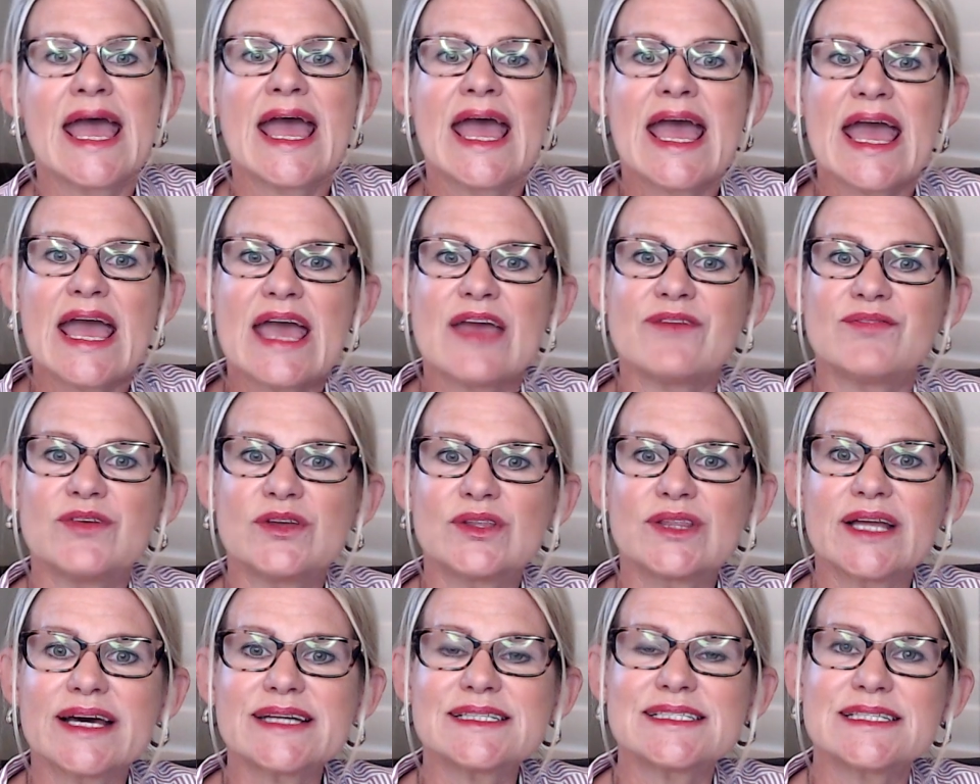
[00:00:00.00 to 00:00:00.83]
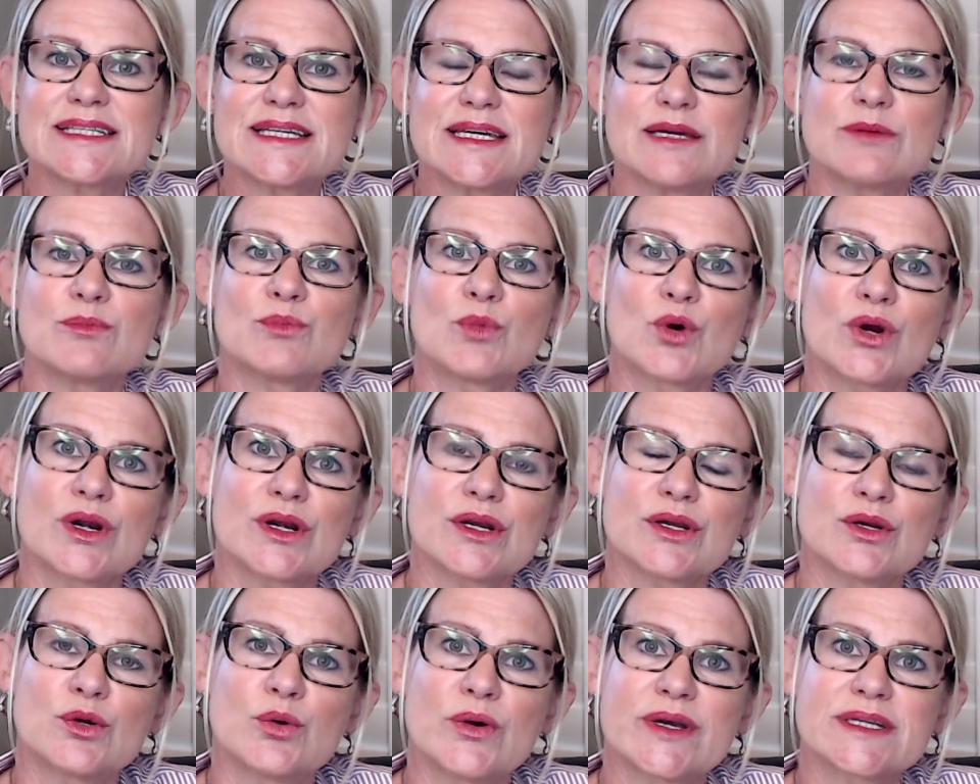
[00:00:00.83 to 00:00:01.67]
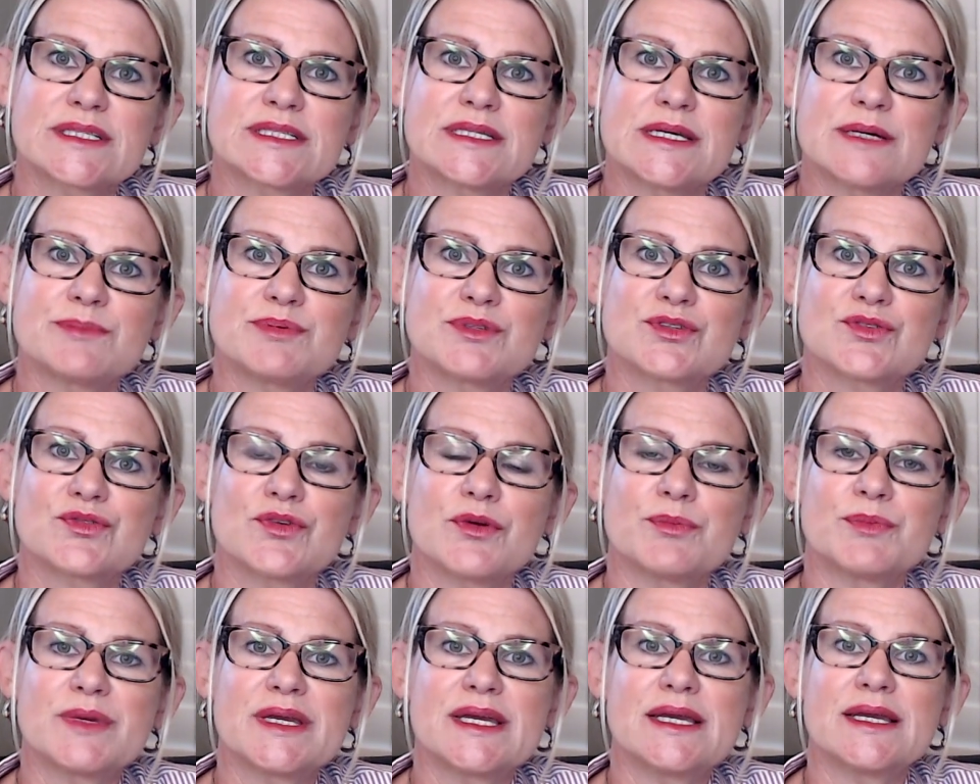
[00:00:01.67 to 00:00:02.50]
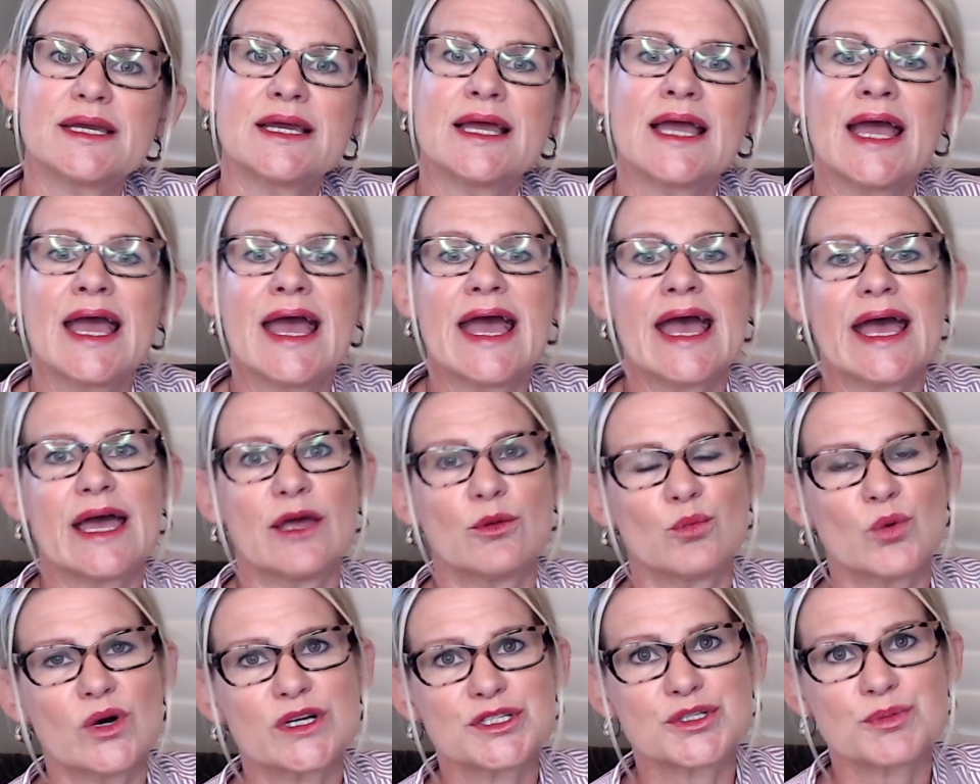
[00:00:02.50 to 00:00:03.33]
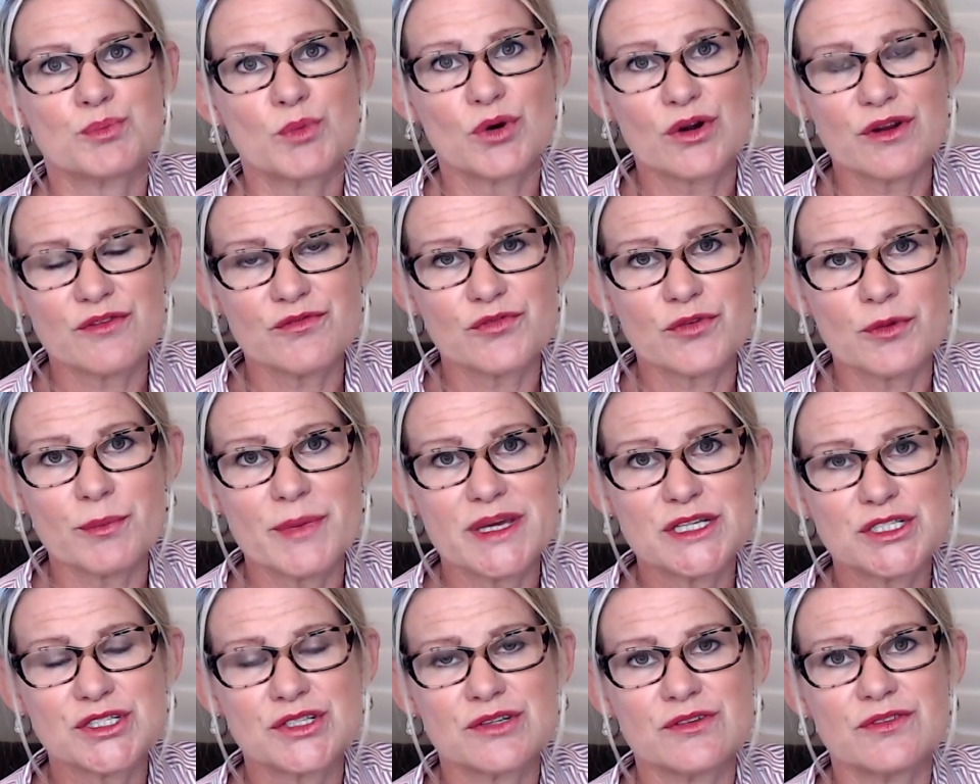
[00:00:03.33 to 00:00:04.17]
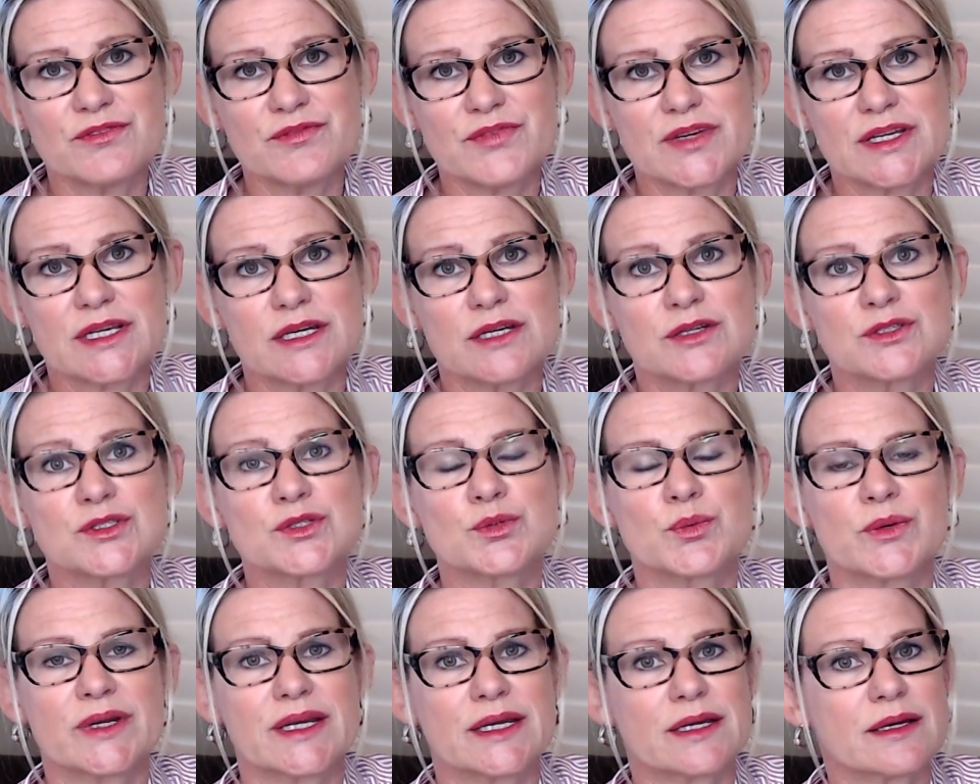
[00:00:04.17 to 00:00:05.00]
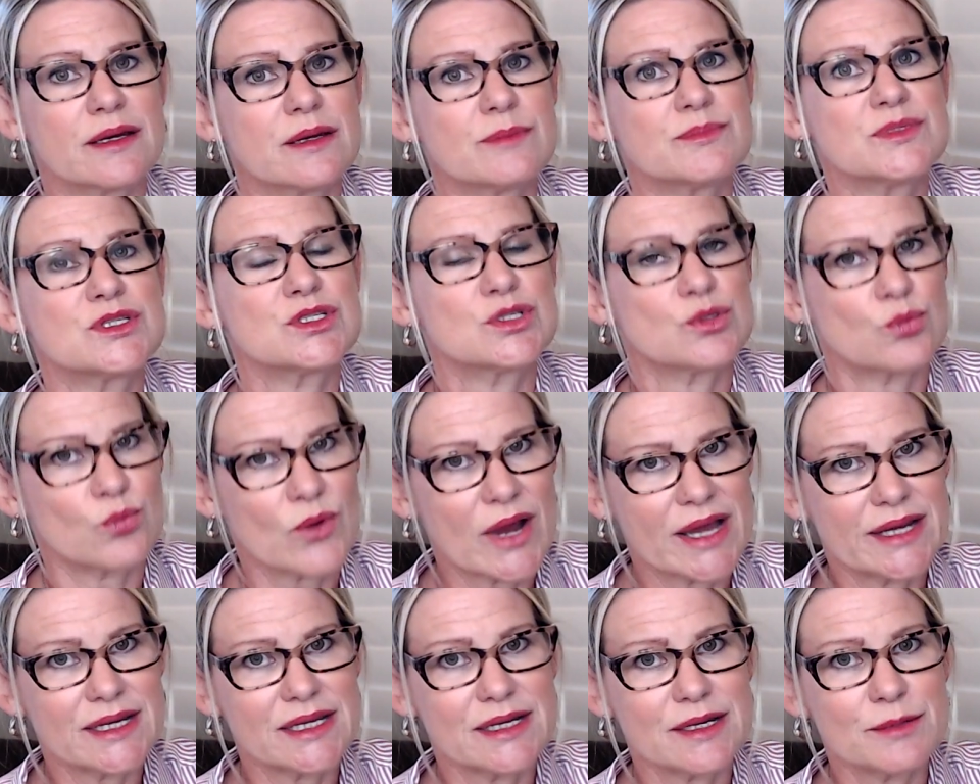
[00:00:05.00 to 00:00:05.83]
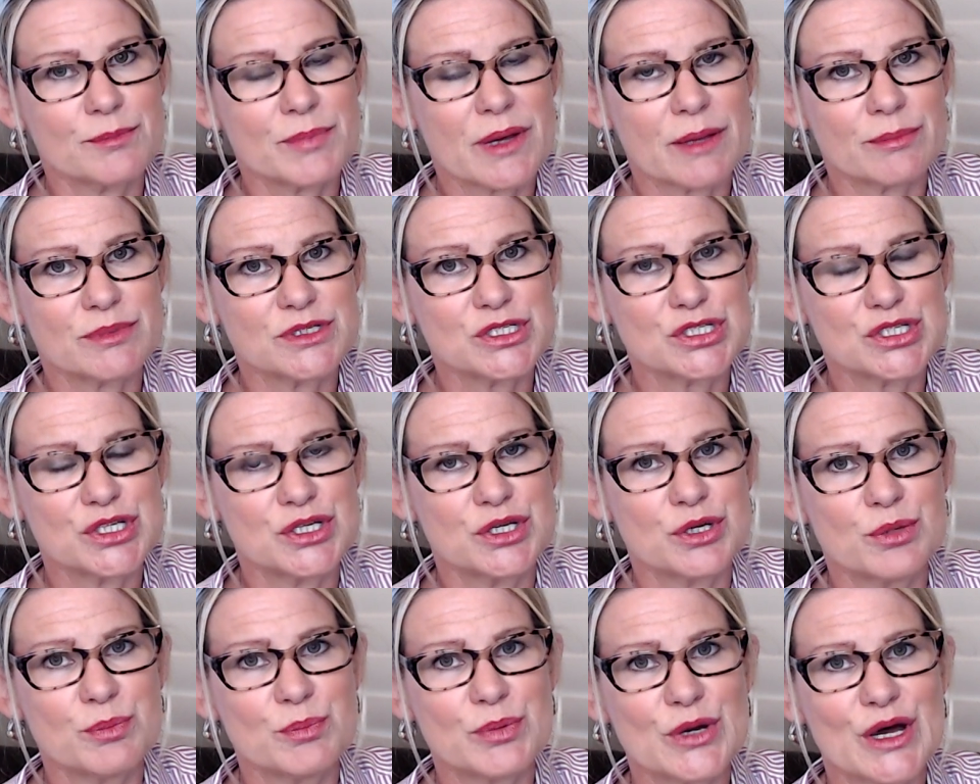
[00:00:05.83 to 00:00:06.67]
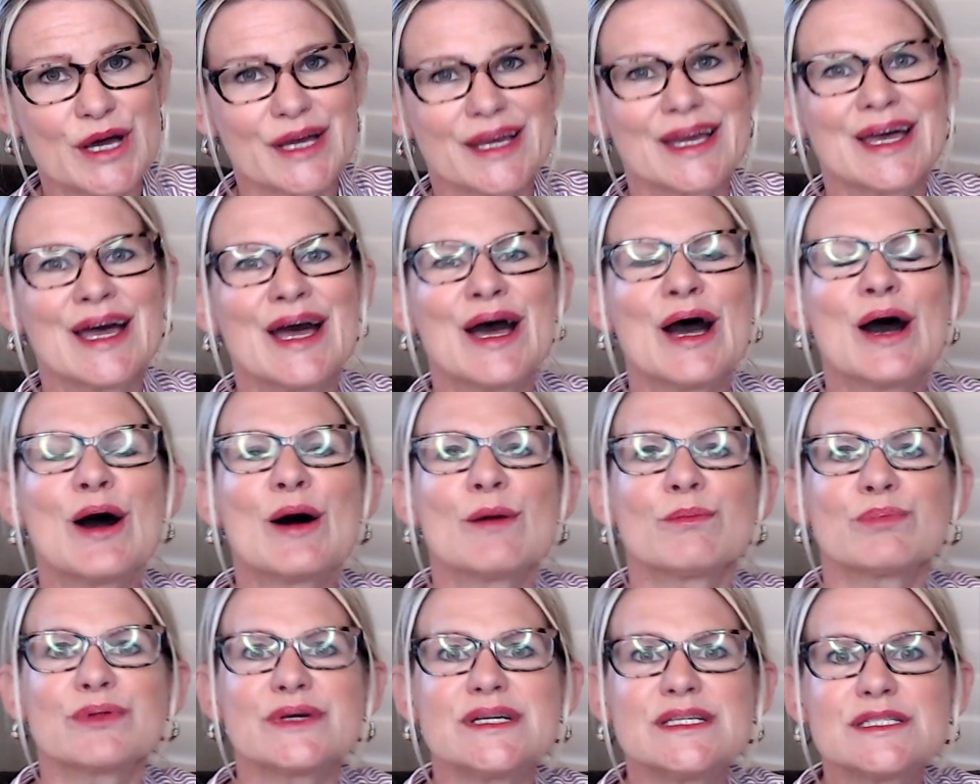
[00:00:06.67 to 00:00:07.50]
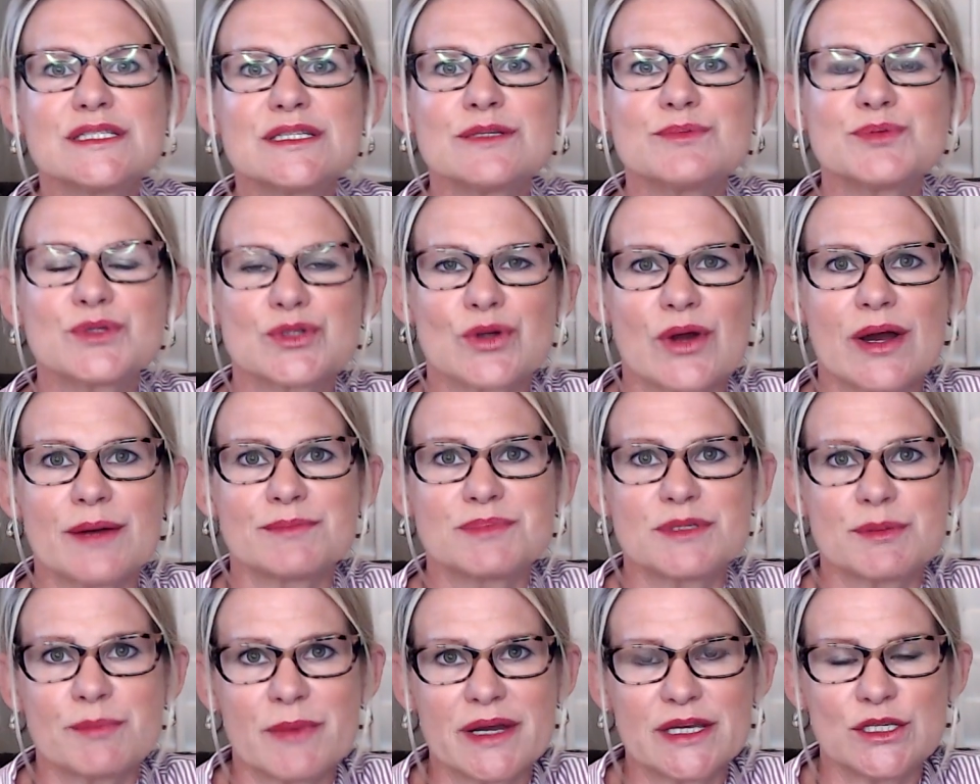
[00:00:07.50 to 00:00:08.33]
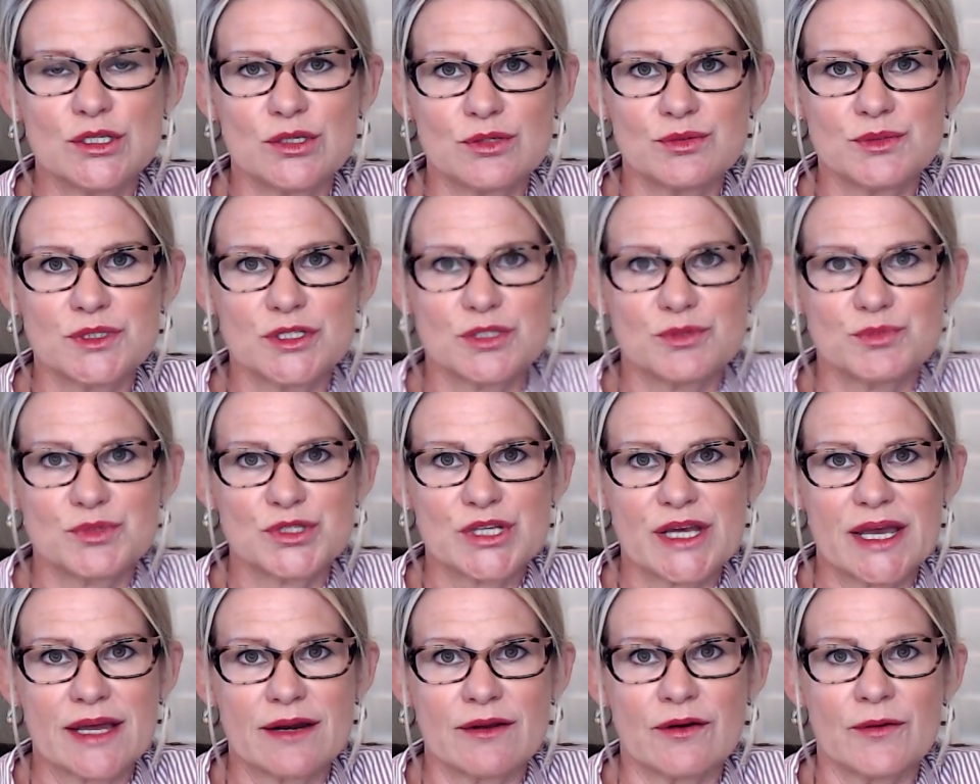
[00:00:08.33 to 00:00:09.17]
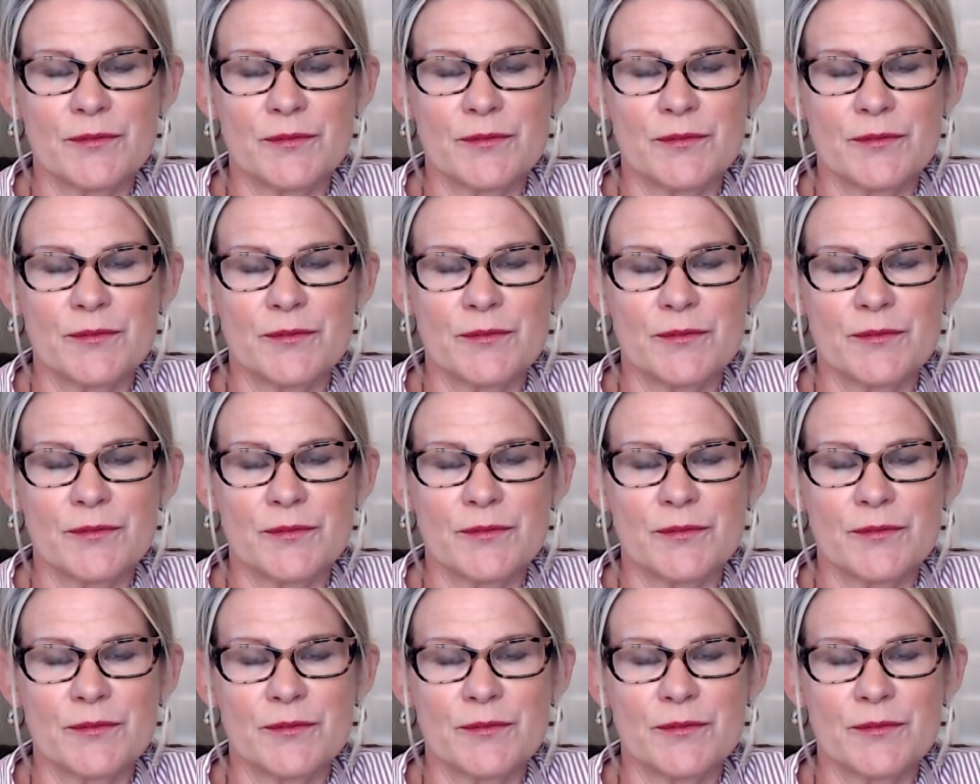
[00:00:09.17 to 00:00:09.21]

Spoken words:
If you'd like to get more quick tips from me and watch more informational videos when it comes to writing and publishing your book, please subscribe to my YouTube channel.